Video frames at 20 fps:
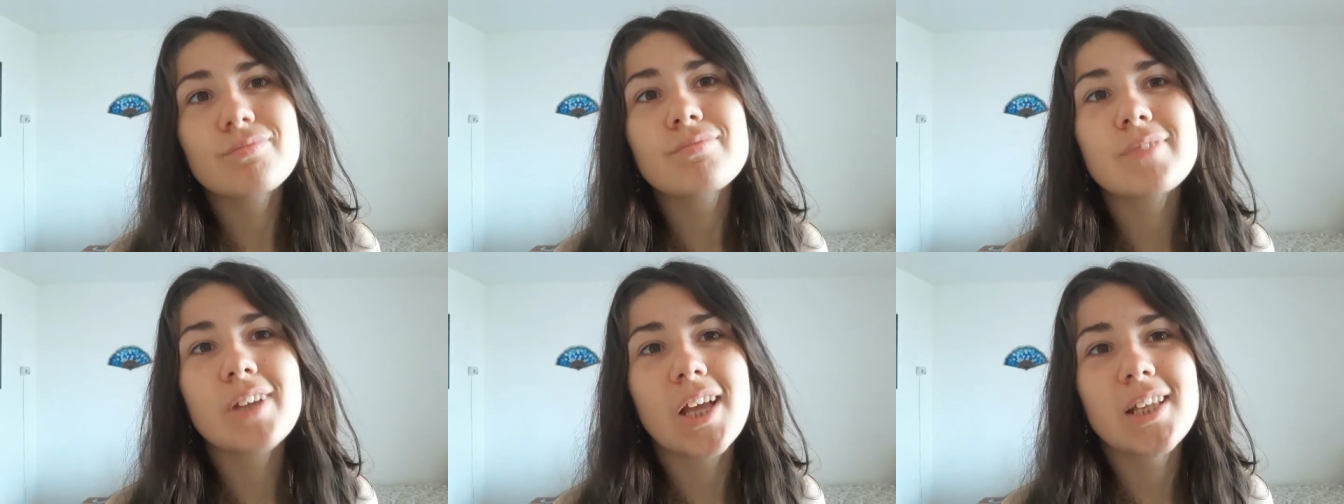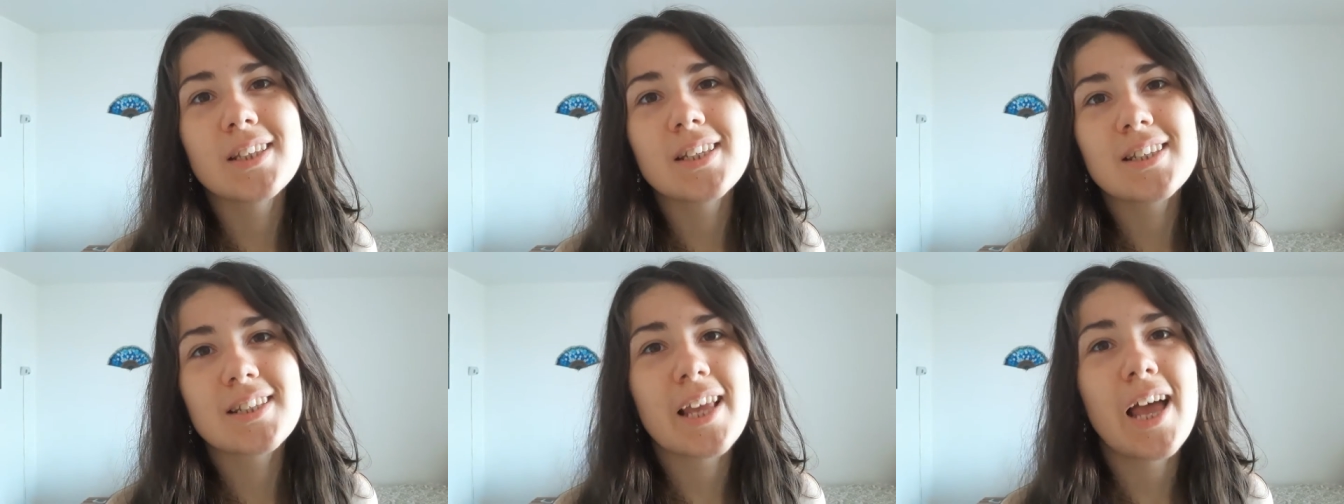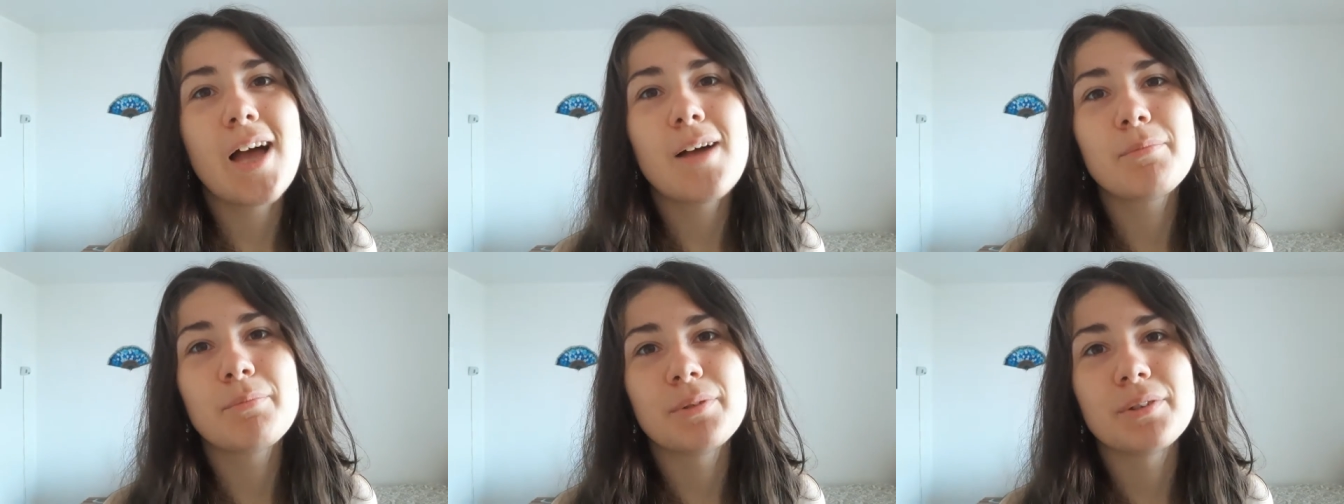And this
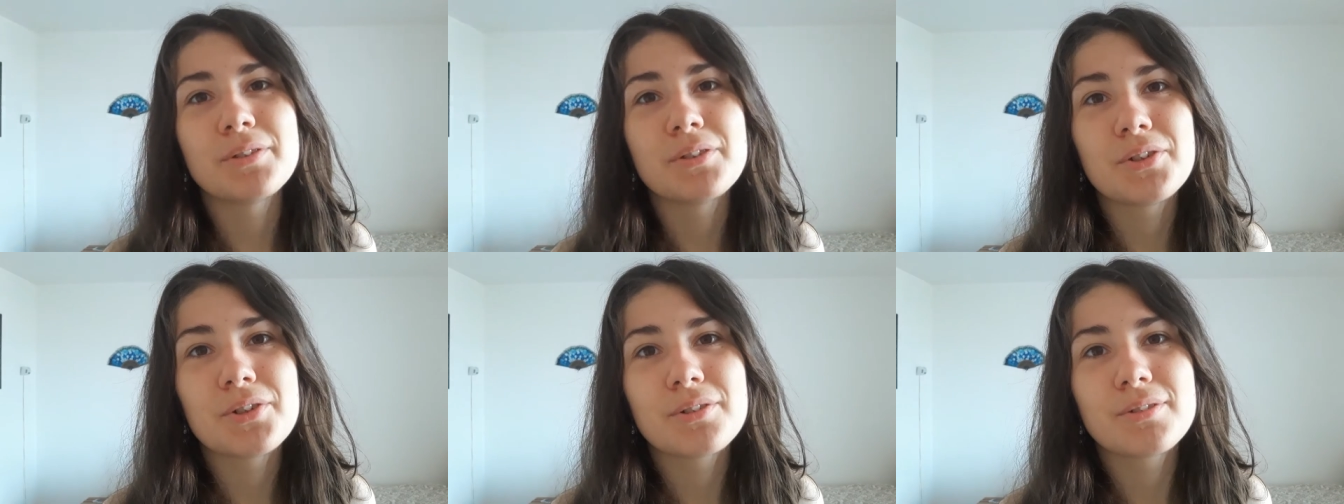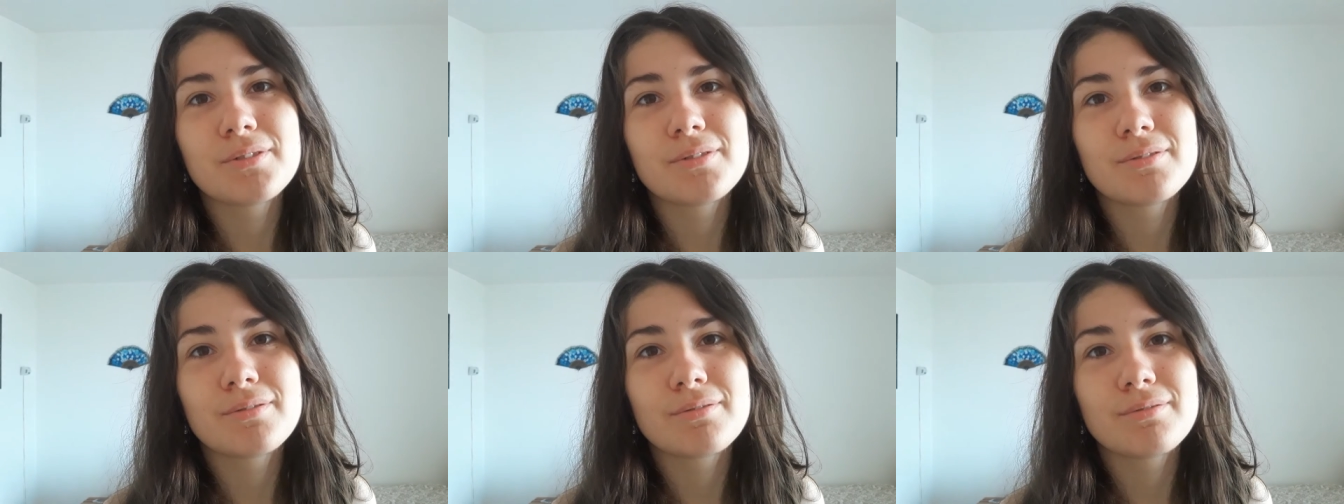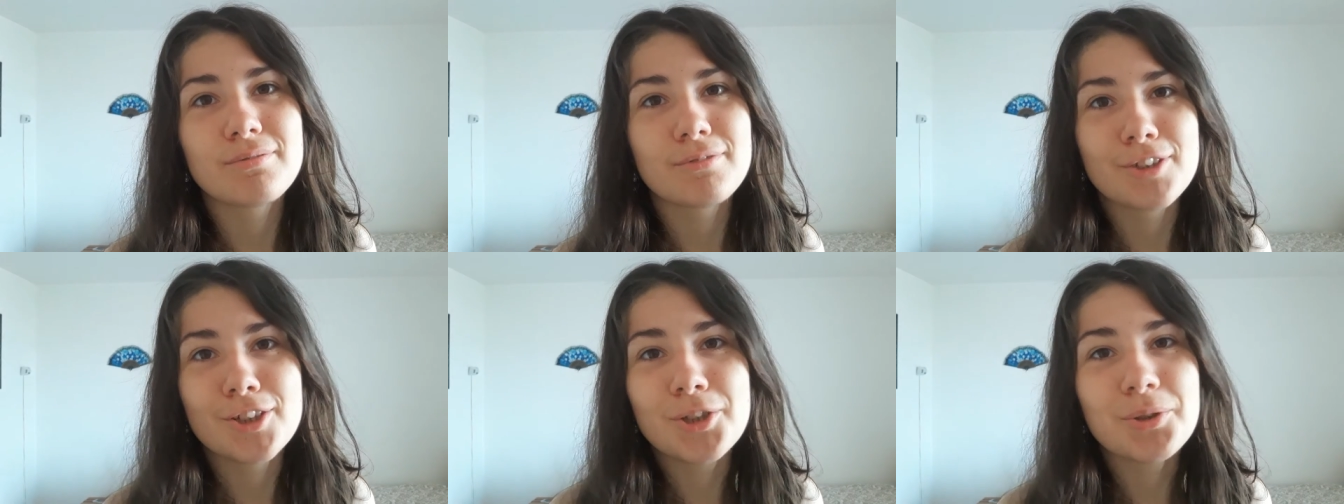happened.
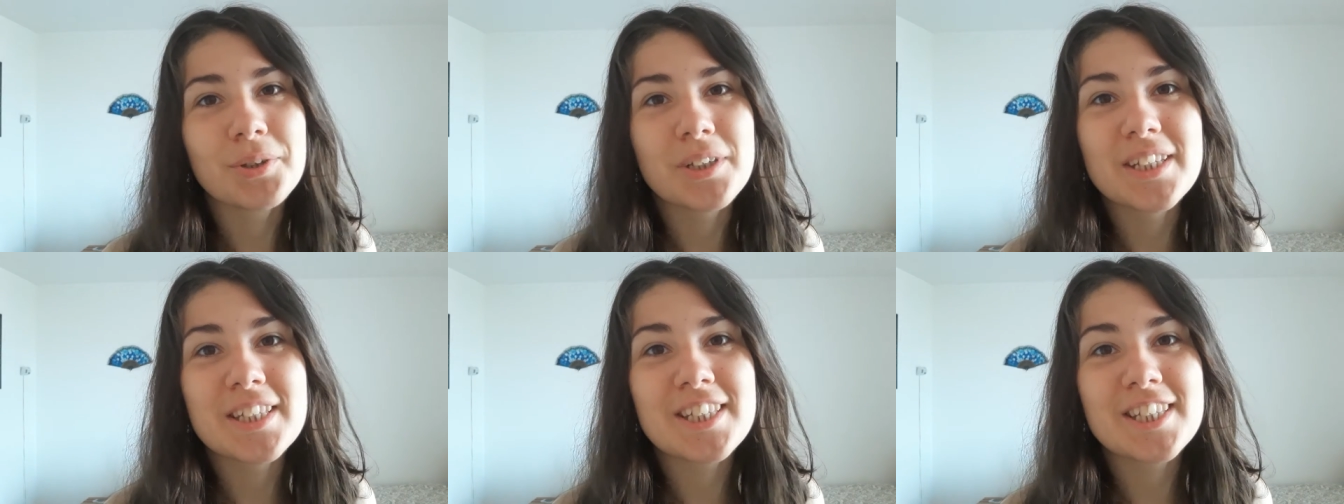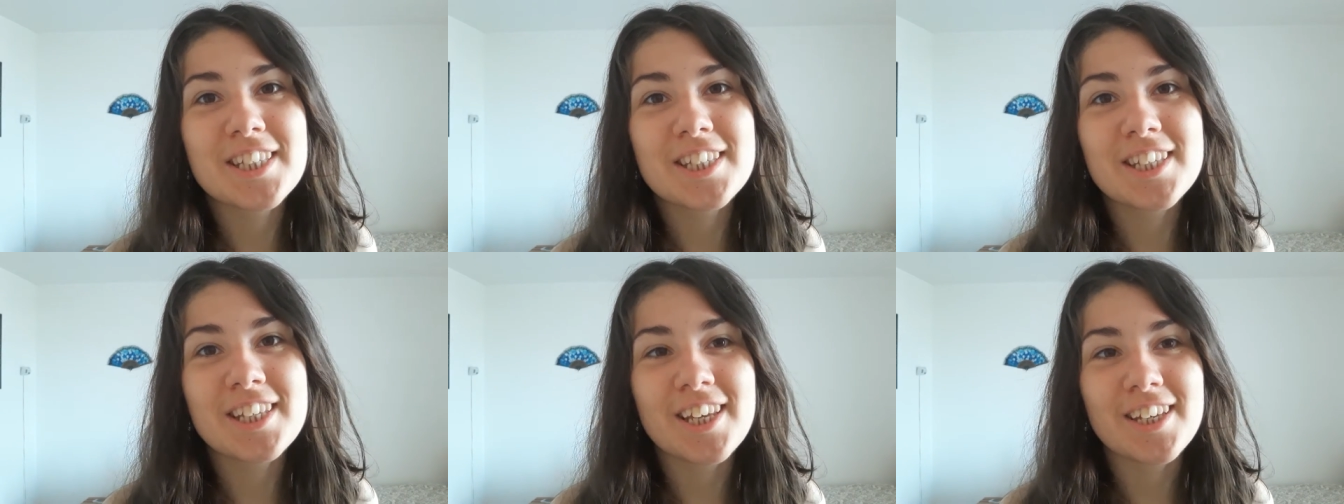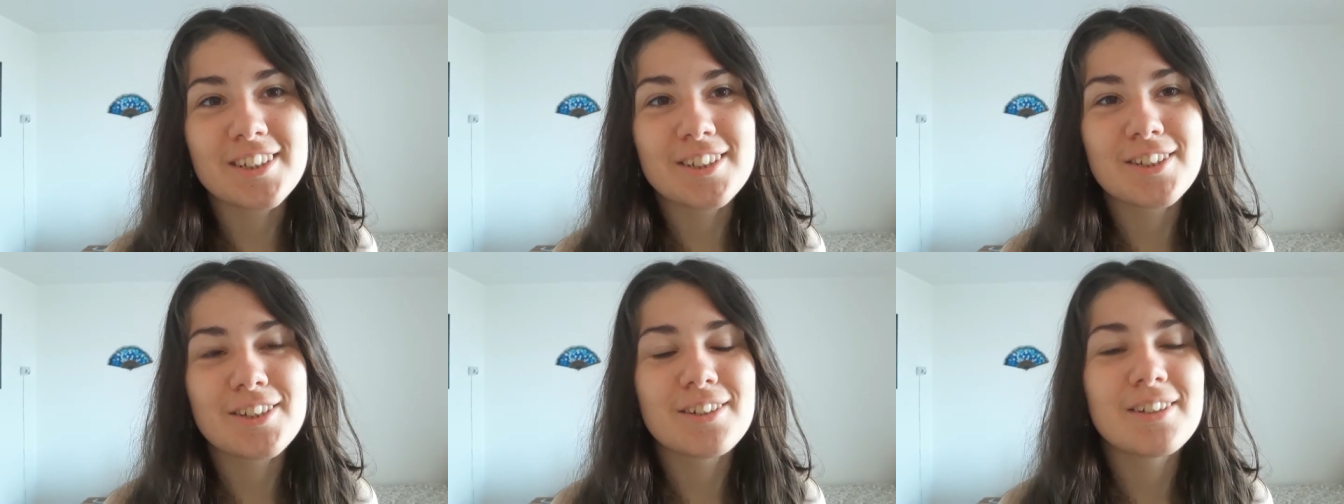You can see
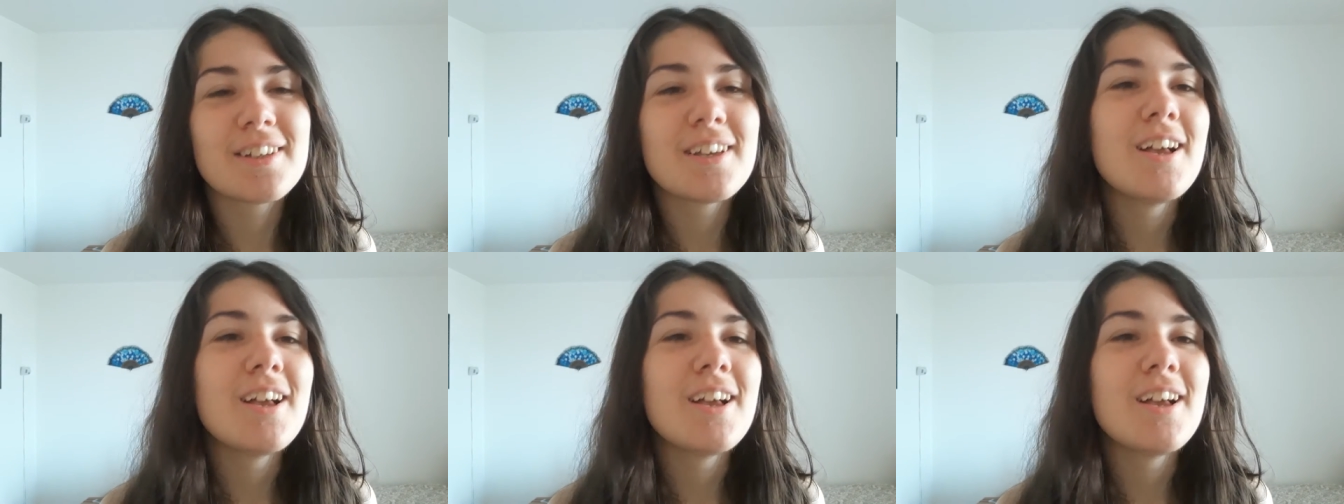it.